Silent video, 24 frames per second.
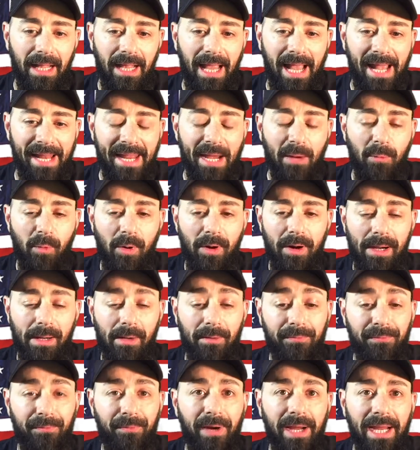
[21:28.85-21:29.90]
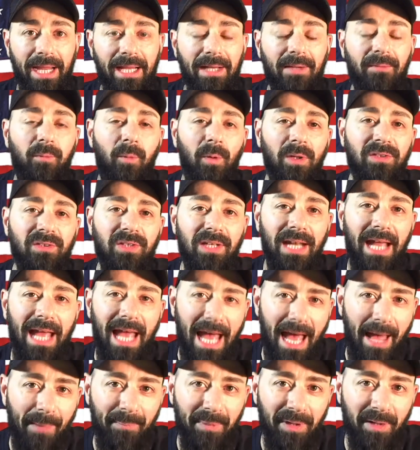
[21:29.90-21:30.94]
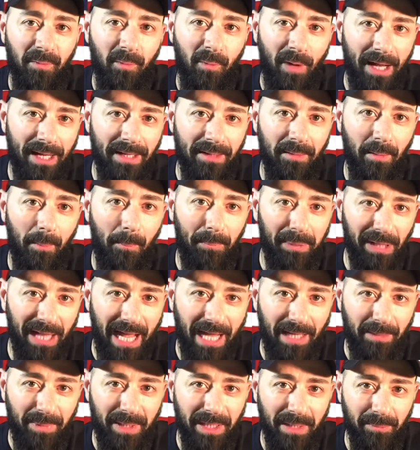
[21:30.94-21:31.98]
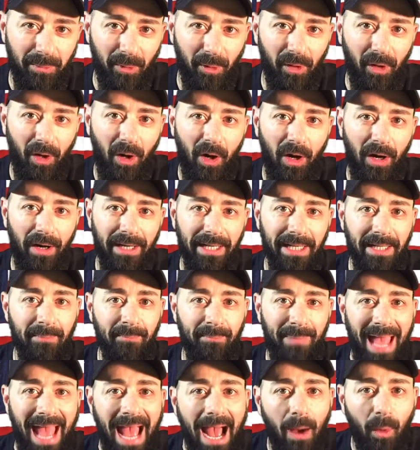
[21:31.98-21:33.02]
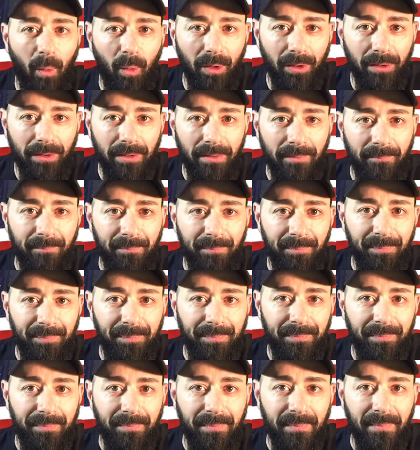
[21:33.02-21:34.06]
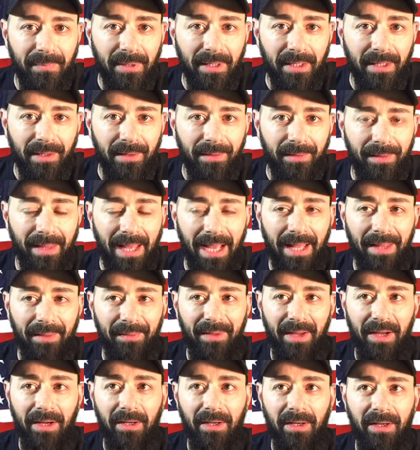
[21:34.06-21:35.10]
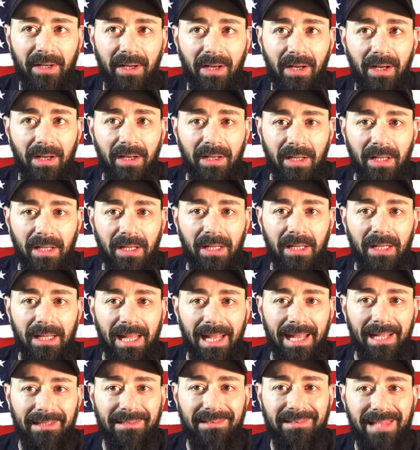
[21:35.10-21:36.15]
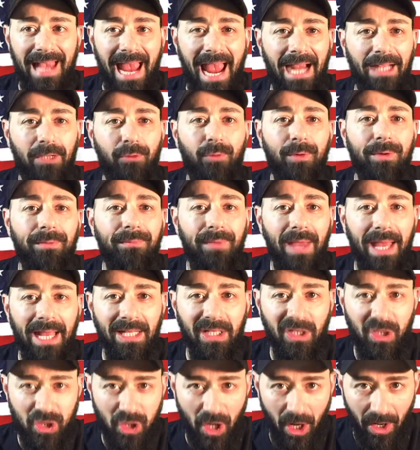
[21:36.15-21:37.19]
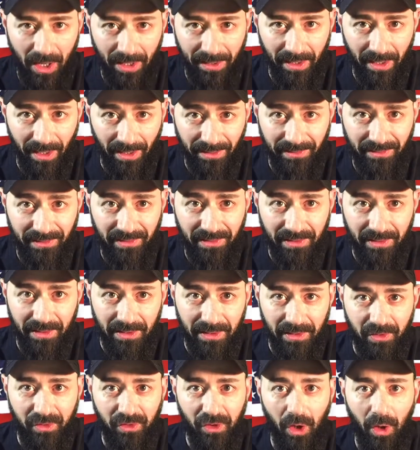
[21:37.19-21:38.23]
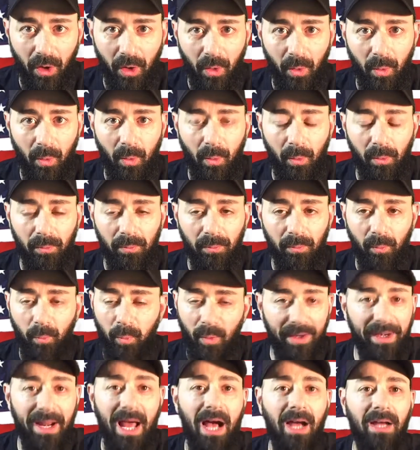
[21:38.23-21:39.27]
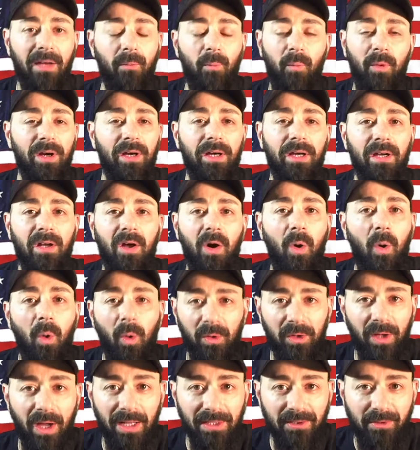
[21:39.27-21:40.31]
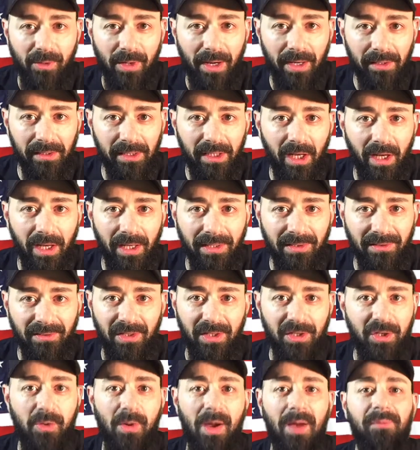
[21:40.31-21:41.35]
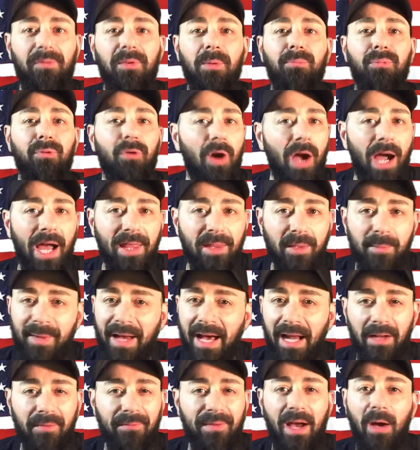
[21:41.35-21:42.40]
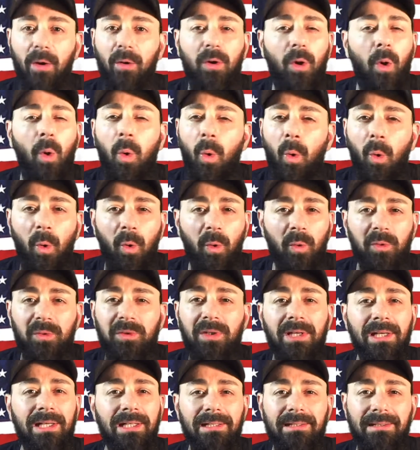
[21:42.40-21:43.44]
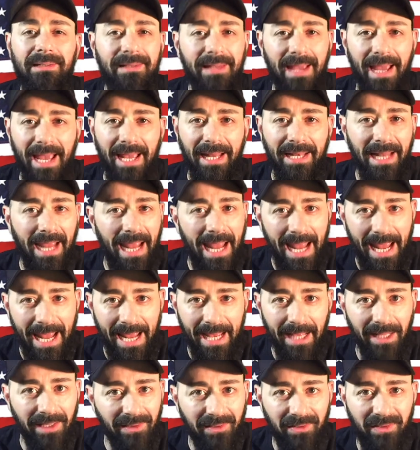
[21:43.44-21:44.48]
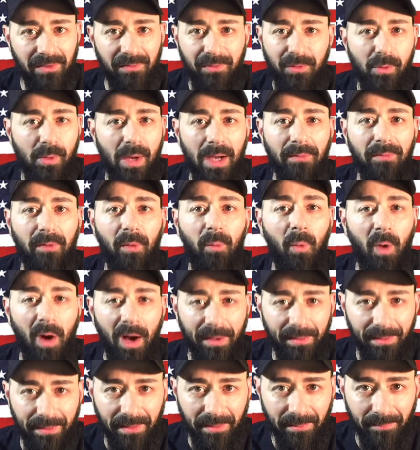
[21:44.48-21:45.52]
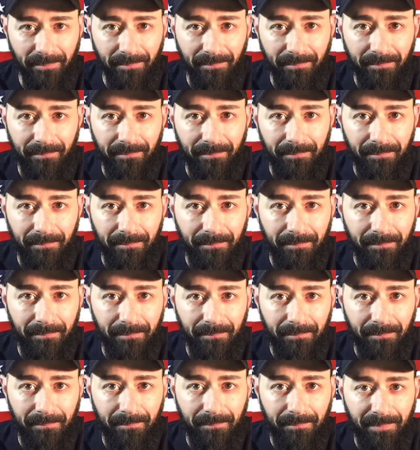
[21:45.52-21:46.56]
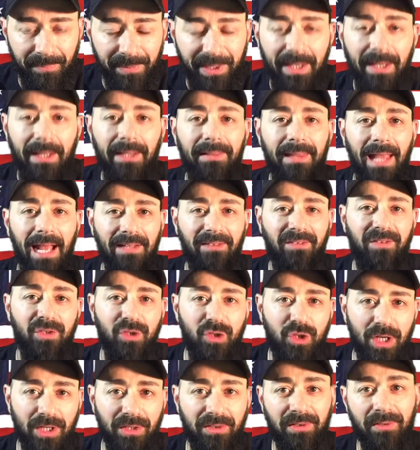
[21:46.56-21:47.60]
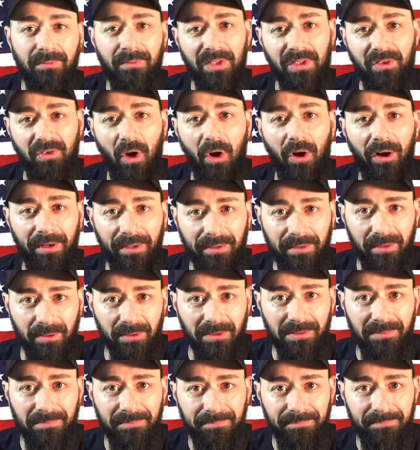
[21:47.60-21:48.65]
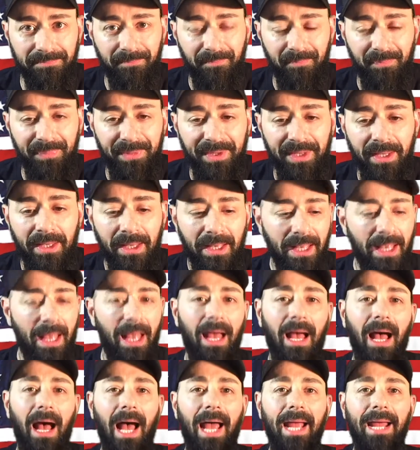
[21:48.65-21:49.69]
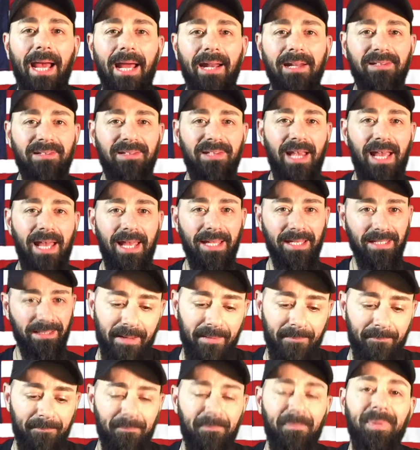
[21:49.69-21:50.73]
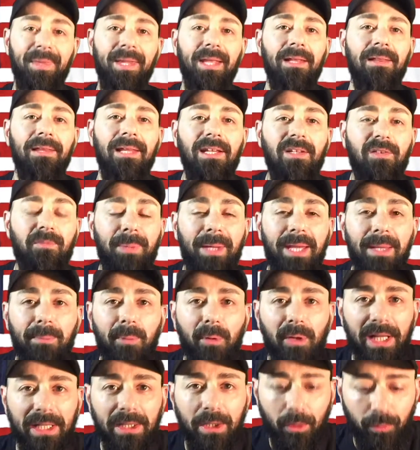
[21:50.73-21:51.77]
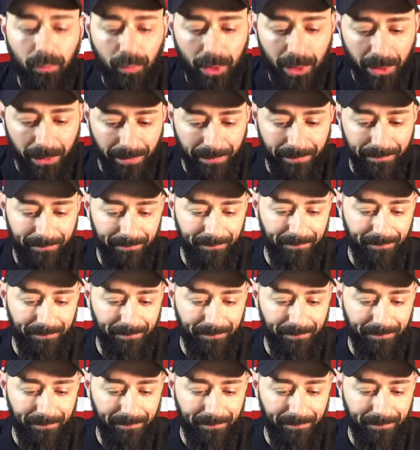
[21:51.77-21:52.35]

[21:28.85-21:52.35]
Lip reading: and that we're afraid of what's going to happen when black people are in power, that they're going to exact revenge on us. So we're going to hold on to our guns, and you have to pry them out of our cold, dead hands if you ever want them. That's the gist of this article. I gotta say, these people at the root